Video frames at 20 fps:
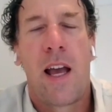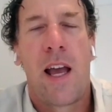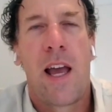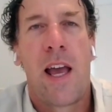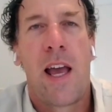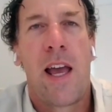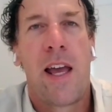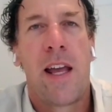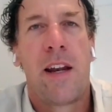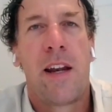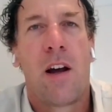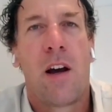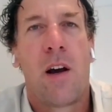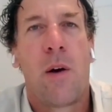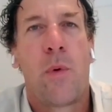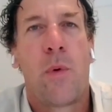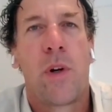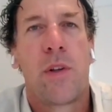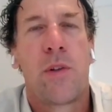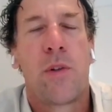And I
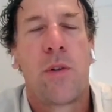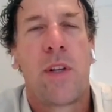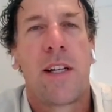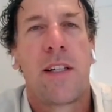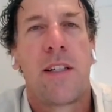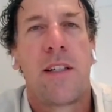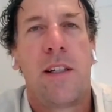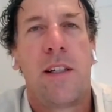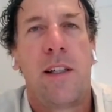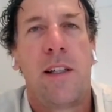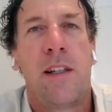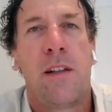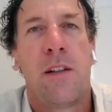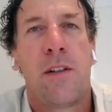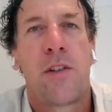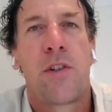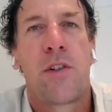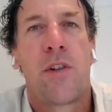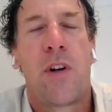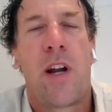want to do that to
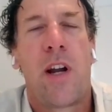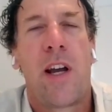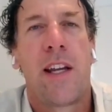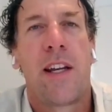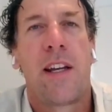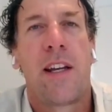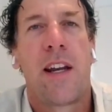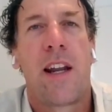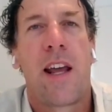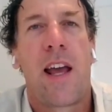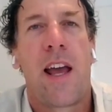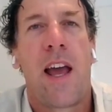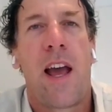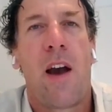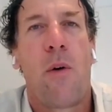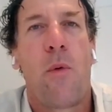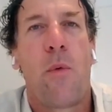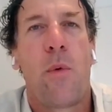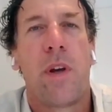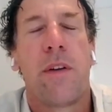illustrate how
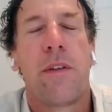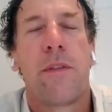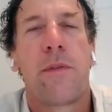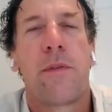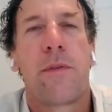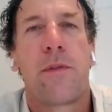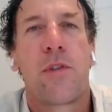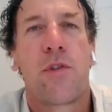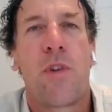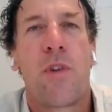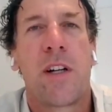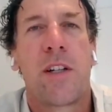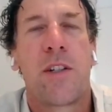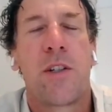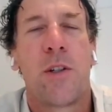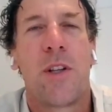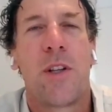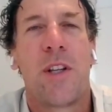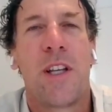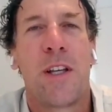we've
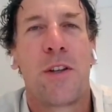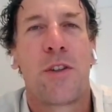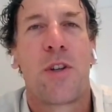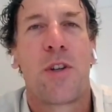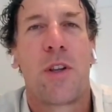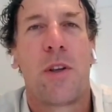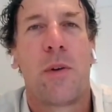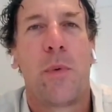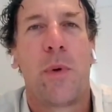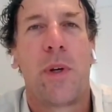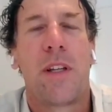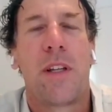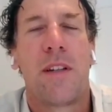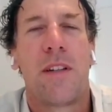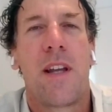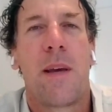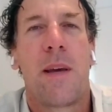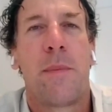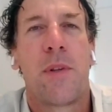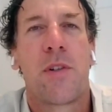structured things so that we can
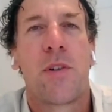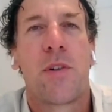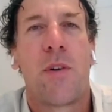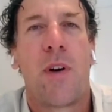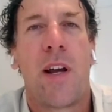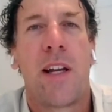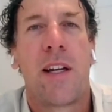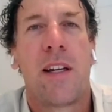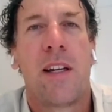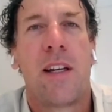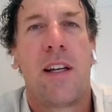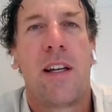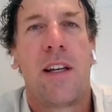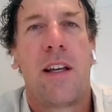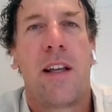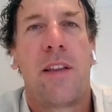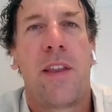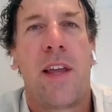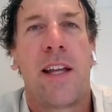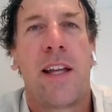demonstrate
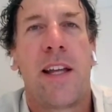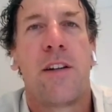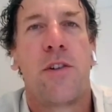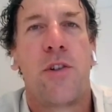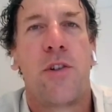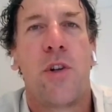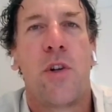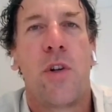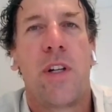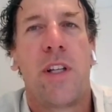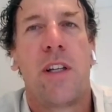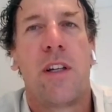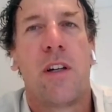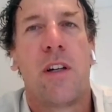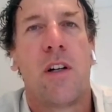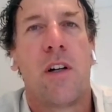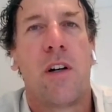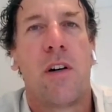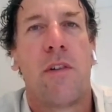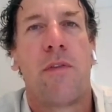that journey
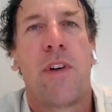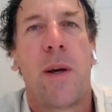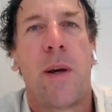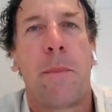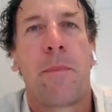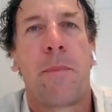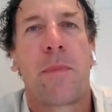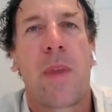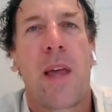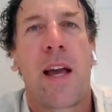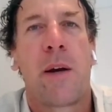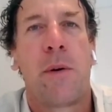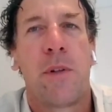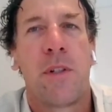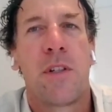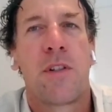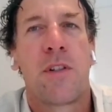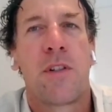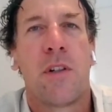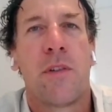of
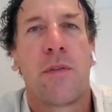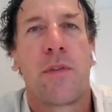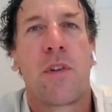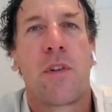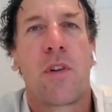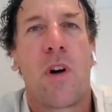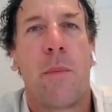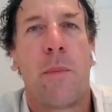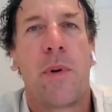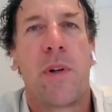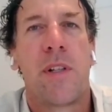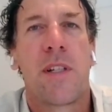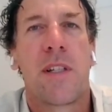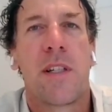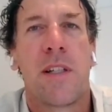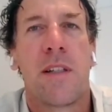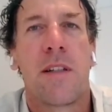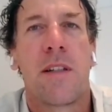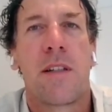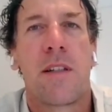acquisition of competence
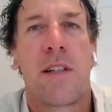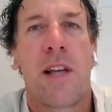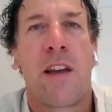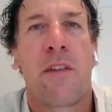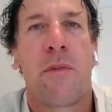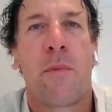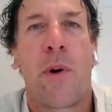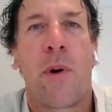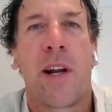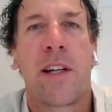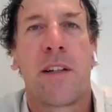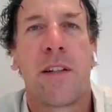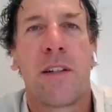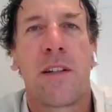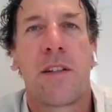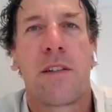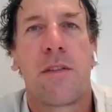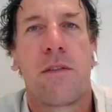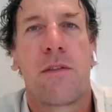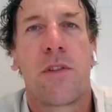and safe practice
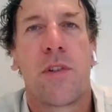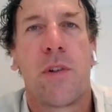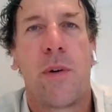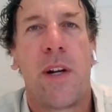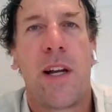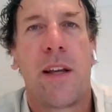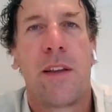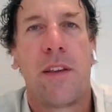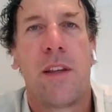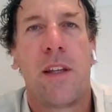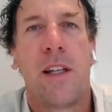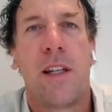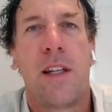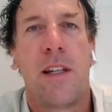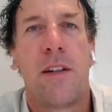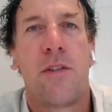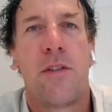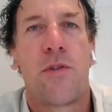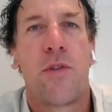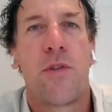throughout the
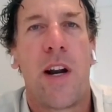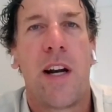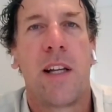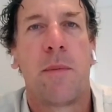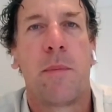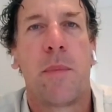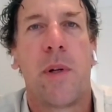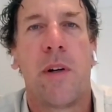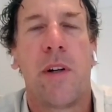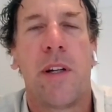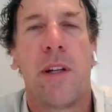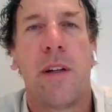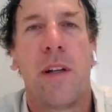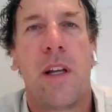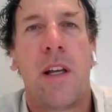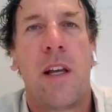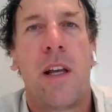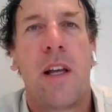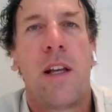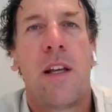training period.
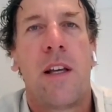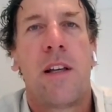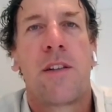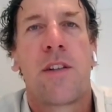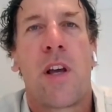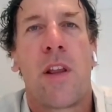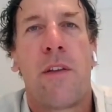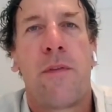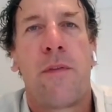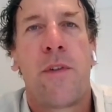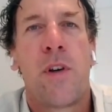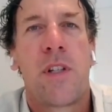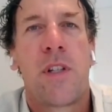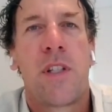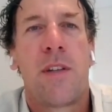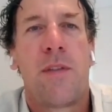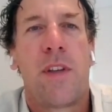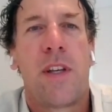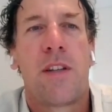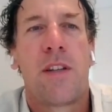So the first
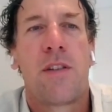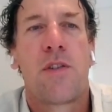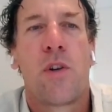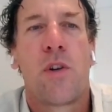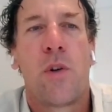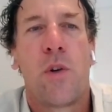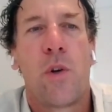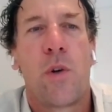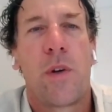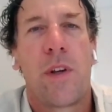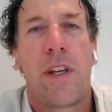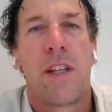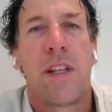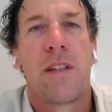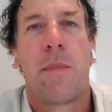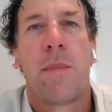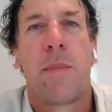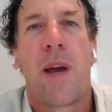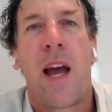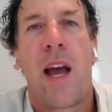of these two is
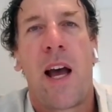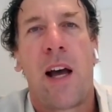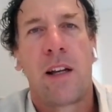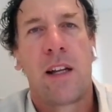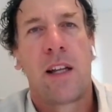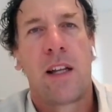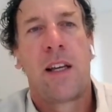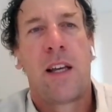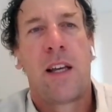about